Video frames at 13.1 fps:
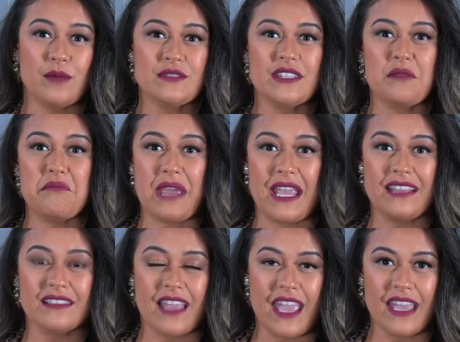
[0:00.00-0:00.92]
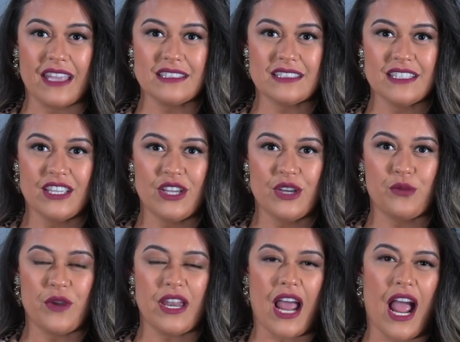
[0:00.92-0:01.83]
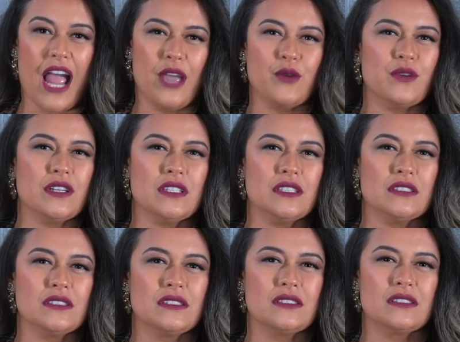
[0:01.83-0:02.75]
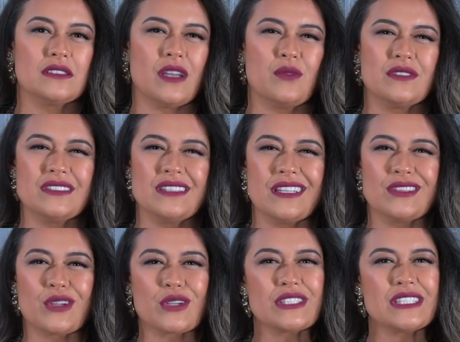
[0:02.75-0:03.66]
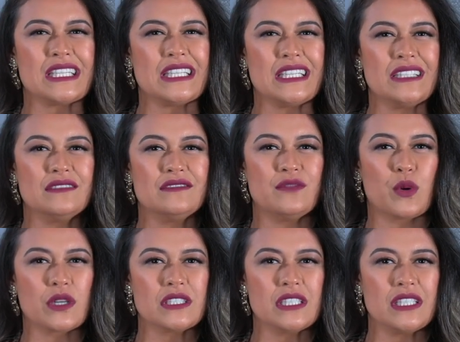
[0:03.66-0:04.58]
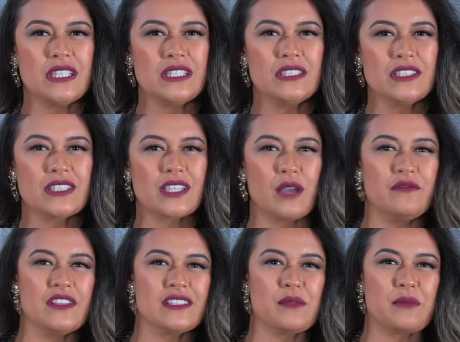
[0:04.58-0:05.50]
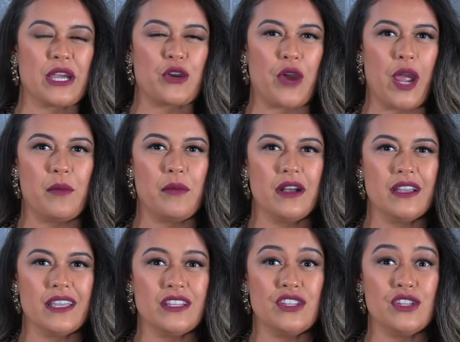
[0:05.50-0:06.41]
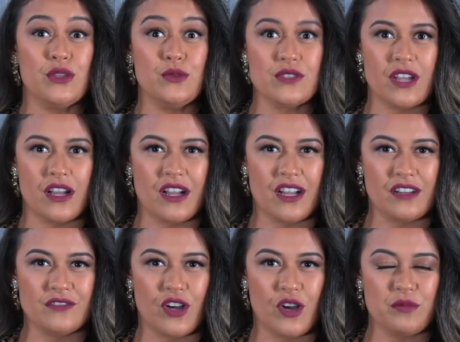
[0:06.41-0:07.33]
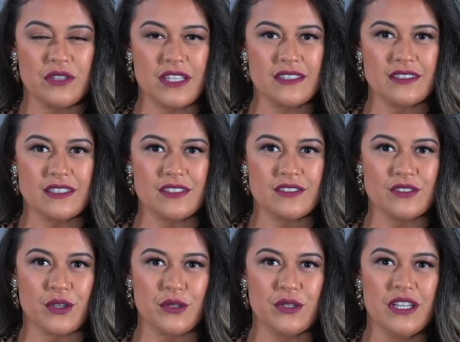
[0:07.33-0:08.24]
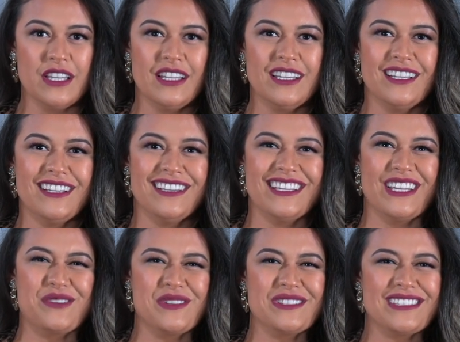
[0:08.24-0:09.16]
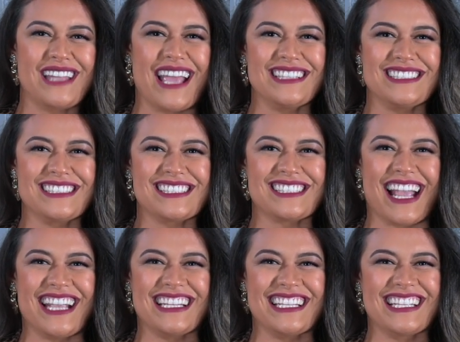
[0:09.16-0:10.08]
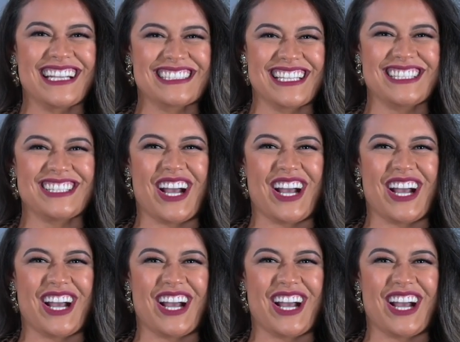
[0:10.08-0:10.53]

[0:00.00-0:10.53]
come to the mainland when I was, I want to say 13, 14, just to come visit my grandma in Utah, of all places. So it wasn't as exciting as I